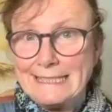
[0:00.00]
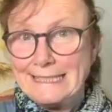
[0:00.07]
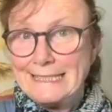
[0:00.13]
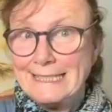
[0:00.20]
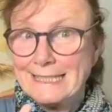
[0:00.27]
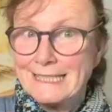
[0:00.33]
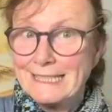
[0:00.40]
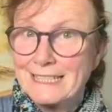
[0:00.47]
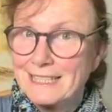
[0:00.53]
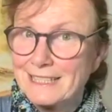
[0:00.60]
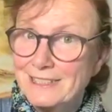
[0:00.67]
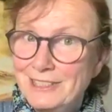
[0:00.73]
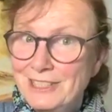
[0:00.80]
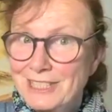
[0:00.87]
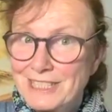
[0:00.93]
are
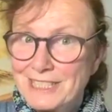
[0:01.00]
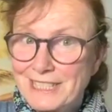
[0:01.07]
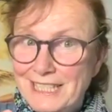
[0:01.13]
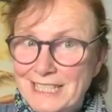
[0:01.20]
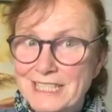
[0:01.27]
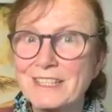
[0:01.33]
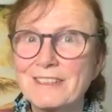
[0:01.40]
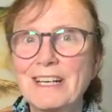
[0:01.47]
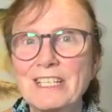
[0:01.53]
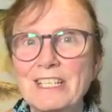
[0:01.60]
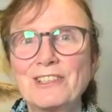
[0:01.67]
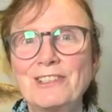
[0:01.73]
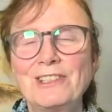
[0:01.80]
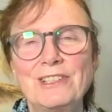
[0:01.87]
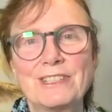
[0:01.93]
close to this
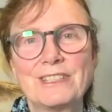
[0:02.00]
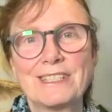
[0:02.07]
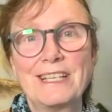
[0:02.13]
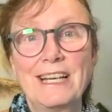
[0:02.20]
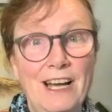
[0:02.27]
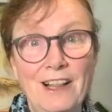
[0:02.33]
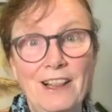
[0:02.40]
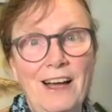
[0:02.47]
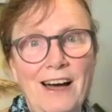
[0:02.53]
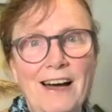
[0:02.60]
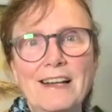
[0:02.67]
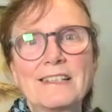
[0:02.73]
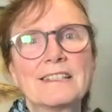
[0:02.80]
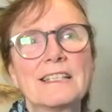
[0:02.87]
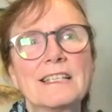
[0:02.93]
threshold a lot.
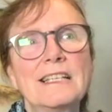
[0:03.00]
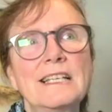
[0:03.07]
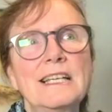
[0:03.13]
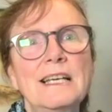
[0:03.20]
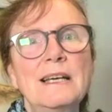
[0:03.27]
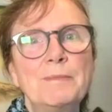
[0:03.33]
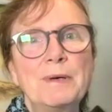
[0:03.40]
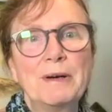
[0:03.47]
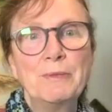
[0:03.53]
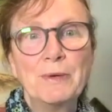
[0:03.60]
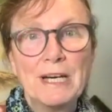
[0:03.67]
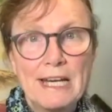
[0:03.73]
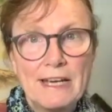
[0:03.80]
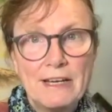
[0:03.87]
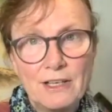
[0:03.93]
But
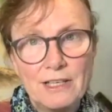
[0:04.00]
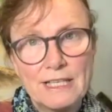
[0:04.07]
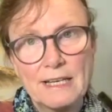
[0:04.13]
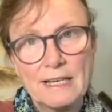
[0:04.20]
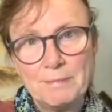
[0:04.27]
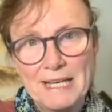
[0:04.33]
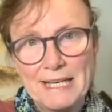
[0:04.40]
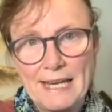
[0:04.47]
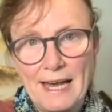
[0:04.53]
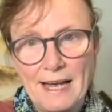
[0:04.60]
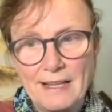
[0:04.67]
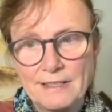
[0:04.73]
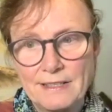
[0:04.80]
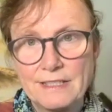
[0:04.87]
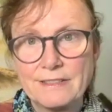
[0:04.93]
when I look at my
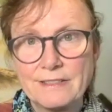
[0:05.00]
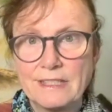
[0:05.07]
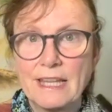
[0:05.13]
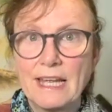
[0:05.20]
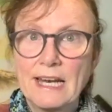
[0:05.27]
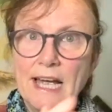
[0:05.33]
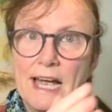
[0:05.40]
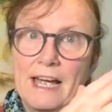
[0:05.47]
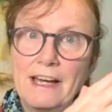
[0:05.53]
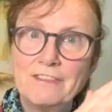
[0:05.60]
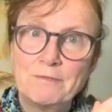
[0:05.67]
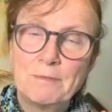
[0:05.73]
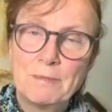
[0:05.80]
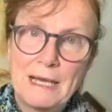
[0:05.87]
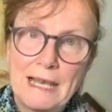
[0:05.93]
calendar that I have
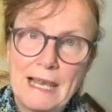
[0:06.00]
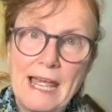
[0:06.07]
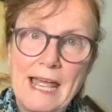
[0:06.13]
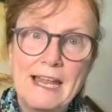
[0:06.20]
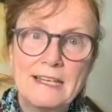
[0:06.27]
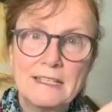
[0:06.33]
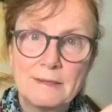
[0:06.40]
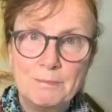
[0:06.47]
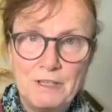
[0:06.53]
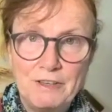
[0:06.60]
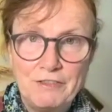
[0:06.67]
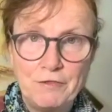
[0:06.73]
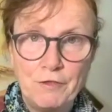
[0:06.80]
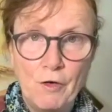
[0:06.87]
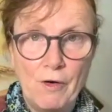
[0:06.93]
planned
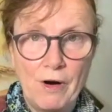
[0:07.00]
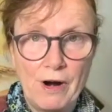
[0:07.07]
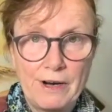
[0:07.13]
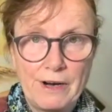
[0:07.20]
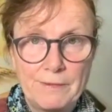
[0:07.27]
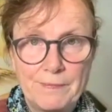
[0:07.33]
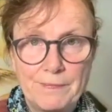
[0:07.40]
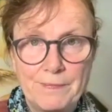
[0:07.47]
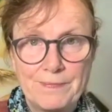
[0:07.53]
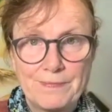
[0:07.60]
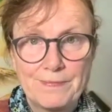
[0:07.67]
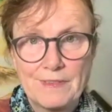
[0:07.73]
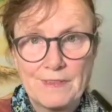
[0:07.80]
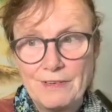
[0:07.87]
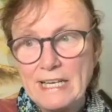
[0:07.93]
before,
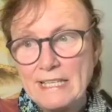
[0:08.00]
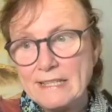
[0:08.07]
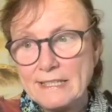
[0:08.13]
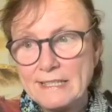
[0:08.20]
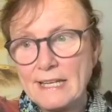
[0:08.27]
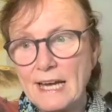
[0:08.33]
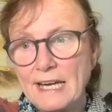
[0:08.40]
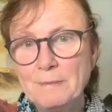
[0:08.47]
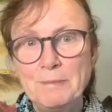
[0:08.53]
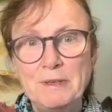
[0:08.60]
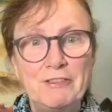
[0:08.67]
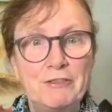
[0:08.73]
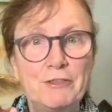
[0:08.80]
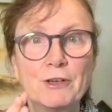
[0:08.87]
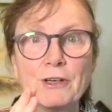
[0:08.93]
right, the night
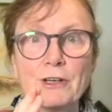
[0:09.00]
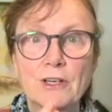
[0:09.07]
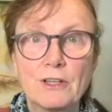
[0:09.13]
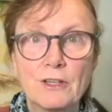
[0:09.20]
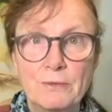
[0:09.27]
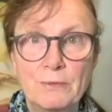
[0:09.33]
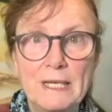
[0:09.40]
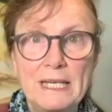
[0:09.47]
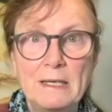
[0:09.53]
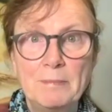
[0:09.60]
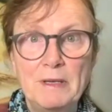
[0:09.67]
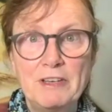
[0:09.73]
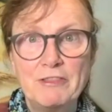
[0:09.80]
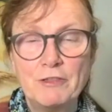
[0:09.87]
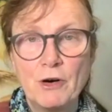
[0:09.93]
before, the week
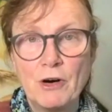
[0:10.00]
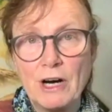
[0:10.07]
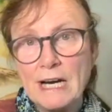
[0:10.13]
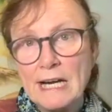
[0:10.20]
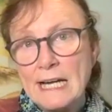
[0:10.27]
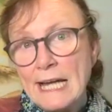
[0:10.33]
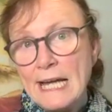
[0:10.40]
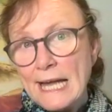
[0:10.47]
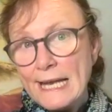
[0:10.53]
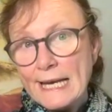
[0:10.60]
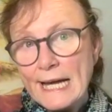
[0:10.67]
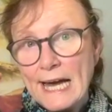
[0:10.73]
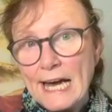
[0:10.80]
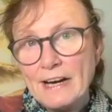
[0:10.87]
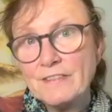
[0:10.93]
before, and I
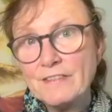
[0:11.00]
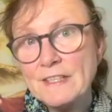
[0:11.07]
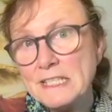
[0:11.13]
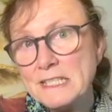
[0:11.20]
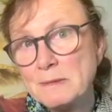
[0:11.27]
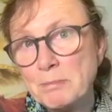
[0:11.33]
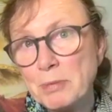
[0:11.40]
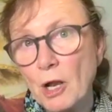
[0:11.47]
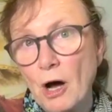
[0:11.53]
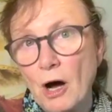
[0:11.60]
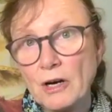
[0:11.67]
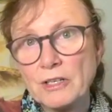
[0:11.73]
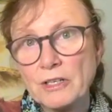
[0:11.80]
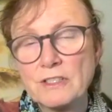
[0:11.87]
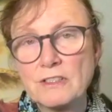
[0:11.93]
have these
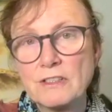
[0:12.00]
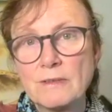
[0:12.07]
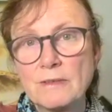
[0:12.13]
blocks,